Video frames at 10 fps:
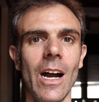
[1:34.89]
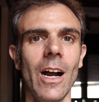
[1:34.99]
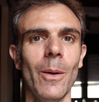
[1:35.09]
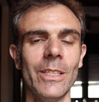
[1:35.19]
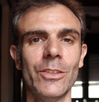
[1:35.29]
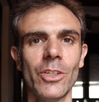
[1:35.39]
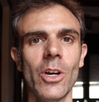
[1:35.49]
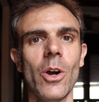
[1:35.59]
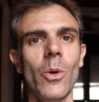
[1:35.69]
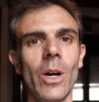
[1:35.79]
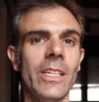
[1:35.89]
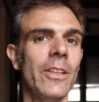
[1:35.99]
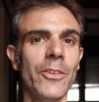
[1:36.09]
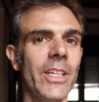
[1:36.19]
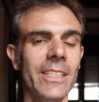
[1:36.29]
Um, and so
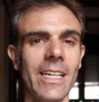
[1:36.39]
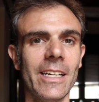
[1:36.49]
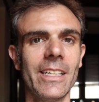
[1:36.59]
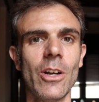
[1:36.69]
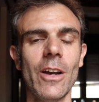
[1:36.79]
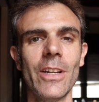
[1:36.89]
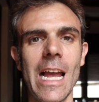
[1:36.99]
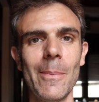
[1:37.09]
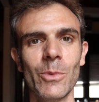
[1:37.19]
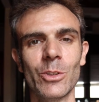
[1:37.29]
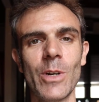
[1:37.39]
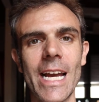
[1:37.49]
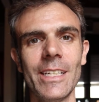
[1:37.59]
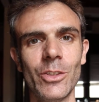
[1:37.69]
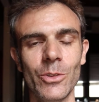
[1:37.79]
another thing that can often happen with
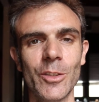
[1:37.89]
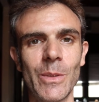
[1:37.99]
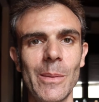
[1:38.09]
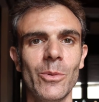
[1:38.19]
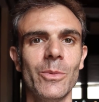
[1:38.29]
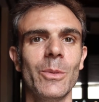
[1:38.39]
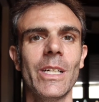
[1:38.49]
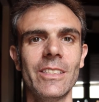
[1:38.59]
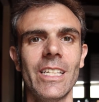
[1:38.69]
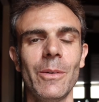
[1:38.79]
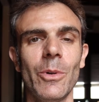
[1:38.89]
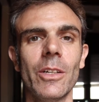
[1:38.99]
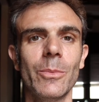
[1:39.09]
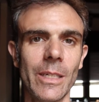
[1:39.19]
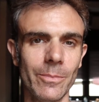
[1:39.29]
gratitude is people, you might say, well,
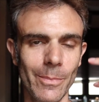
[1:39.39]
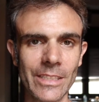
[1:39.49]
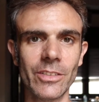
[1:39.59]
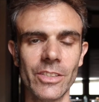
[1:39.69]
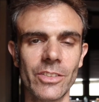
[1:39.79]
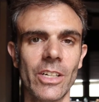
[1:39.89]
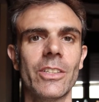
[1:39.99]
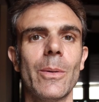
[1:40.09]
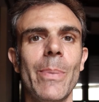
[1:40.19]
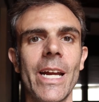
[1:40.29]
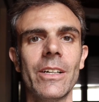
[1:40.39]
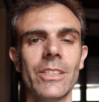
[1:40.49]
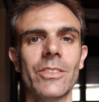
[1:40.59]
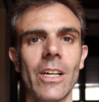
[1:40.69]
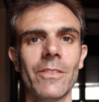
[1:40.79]
you might mentally start to compare
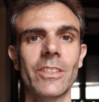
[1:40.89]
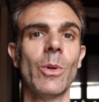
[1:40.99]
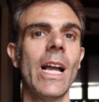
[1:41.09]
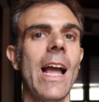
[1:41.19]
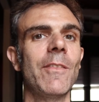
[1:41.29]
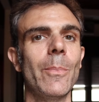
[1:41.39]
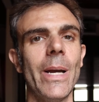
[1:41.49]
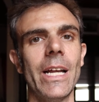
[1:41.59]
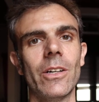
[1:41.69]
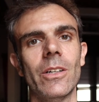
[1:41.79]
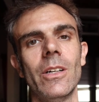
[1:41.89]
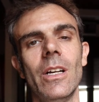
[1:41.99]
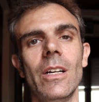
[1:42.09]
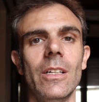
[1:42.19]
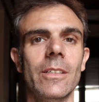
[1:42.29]
yourself and say, well, I have it better
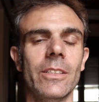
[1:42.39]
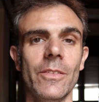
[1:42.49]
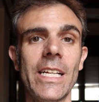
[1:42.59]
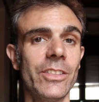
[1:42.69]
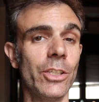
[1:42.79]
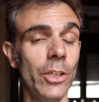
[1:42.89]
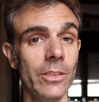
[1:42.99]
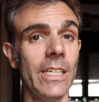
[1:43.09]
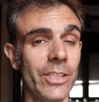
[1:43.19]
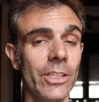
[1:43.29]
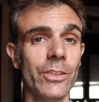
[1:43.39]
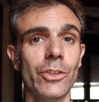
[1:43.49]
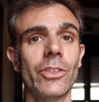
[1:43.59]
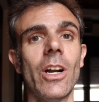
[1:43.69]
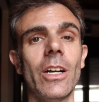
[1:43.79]
you know that's a good it's a good
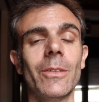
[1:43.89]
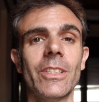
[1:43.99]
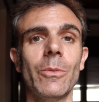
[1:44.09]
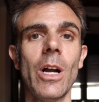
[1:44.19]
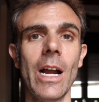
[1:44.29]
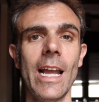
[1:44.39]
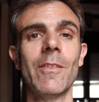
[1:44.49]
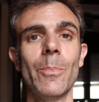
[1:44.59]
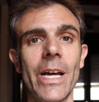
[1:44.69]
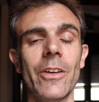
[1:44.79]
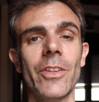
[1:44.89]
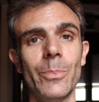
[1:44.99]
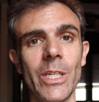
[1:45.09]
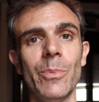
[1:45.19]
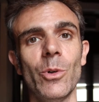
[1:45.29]
start you would say well i have it better than
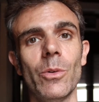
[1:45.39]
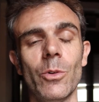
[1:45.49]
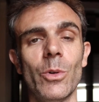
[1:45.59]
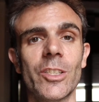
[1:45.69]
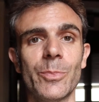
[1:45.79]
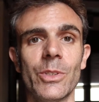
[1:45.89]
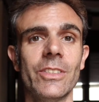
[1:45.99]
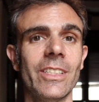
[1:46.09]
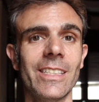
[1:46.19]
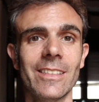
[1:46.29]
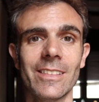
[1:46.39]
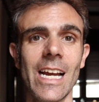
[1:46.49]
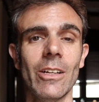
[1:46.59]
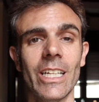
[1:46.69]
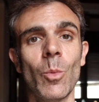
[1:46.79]
people who are experiencing things
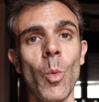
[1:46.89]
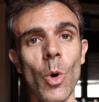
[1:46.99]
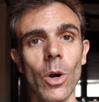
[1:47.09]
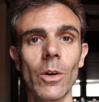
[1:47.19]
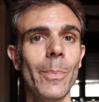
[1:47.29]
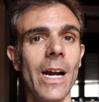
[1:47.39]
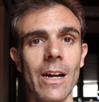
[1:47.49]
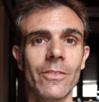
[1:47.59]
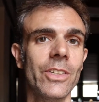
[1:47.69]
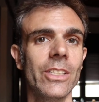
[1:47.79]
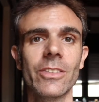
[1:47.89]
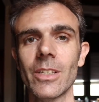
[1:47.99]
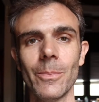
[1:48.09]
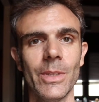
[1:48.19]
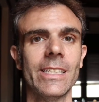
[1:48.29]
now like war or poverty or
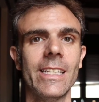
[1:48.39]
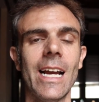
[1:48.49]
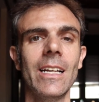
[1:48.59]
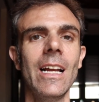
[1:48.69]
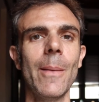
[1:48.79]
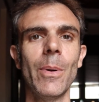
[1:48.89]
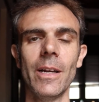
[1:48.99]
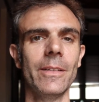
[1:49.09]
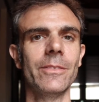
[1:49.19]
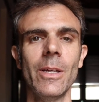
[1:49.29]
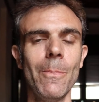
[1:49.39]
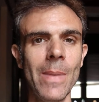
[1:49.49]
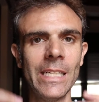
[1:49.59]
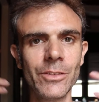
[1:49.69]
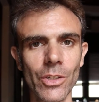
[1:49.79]
something like that but the
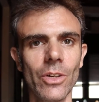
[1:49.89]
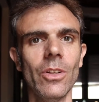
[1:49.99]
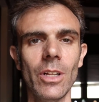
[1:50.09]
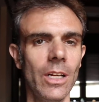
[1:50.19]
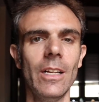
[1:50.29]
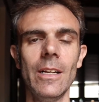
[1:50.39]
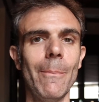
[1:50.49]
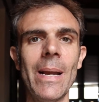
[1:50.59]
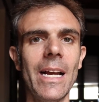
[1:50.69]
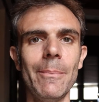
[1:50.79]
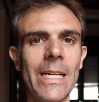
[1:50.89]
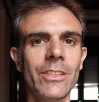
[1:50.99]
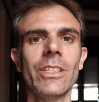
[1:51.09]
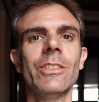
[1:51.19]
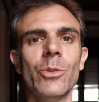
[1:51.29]
mental me
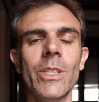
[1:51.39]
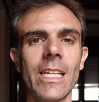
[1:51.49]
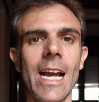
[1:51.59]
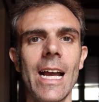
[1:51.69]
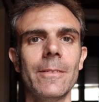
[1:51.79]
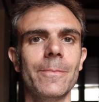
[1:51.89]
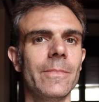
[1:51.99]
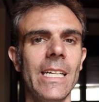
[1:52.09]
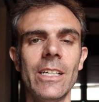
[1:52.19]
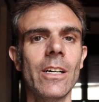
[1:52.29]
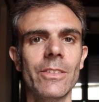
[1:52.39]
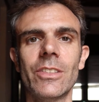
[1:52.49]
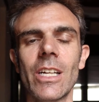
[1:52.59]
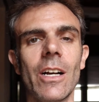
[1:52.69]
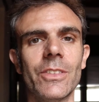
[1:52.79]
mentally doing that in and of
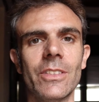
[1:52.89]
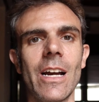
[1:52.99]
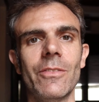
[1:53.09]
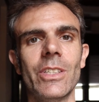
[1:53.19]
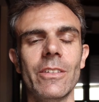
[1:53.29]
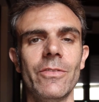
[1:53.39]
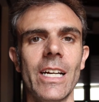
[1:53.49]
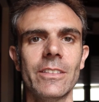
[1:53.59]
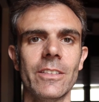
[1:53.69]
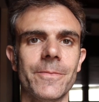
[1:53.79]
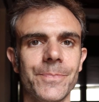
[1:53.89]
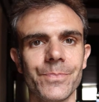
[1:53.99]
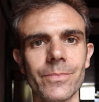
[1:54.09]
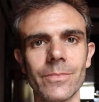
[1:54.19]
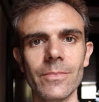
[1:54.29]
itself is not very effective
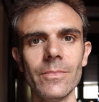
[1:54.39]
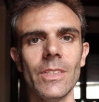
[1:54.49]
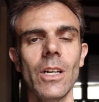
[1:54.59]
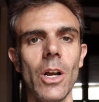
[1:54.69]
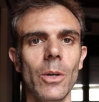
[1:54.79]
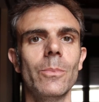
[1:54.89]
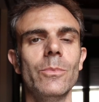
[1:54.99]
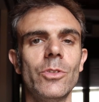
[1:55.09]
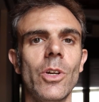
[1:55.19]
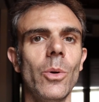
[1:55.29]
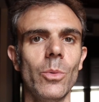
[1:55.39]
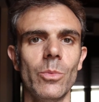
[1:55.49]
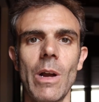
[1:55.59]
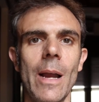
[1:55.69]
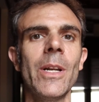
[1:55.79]
um, so
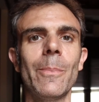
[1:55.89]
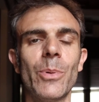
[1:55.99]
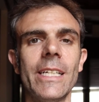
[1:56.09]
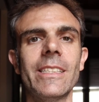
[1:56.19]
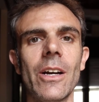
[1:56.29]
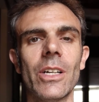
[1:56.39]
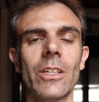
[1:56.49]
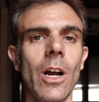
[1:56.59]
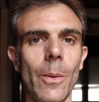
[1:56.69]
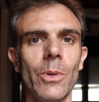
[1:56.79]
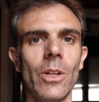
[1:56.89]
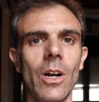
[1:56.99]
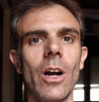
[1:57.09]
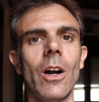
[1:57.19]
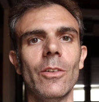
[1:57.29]
i'm going to break down a couple
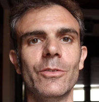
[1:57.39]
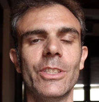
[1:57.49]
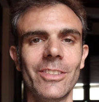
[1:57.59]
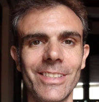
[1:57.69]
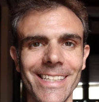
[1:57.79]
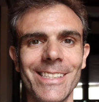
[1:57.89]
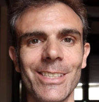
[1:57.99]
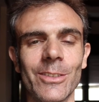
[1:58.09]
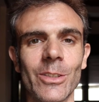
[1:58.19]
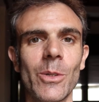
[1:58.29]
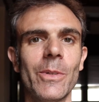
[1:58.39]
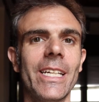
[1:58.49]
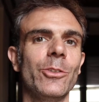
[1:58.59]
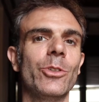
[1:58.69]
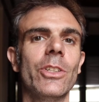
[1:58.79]
of distinctions i want to
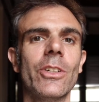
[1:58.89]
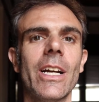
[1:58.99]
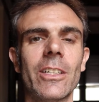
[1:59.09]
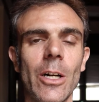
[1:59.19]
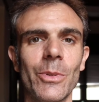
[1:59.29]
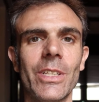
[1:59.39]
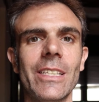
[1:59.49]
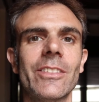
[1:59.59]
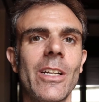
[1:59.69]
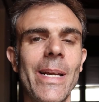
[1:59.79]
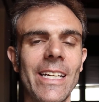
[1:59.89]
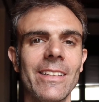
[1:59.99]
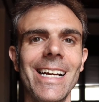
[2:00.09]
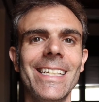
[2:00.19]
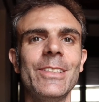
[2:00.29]
get you clear on a couple things that's going to make it a
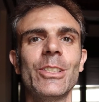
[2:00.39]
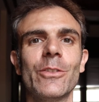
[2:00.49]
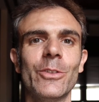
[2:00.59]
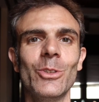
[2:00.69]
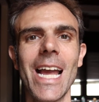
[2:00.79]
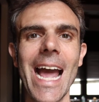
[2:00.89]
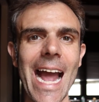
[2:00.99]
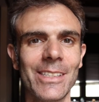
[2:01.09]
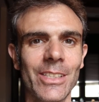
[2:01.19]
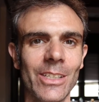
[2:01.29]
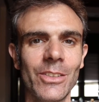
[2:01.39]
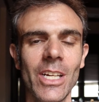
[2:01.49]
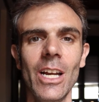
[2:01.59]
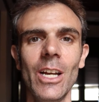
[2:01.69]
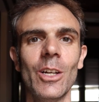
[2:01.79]
lot easier for you to access
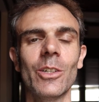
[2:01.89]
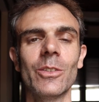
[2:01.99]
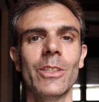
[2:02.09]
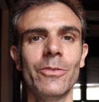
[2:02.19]
the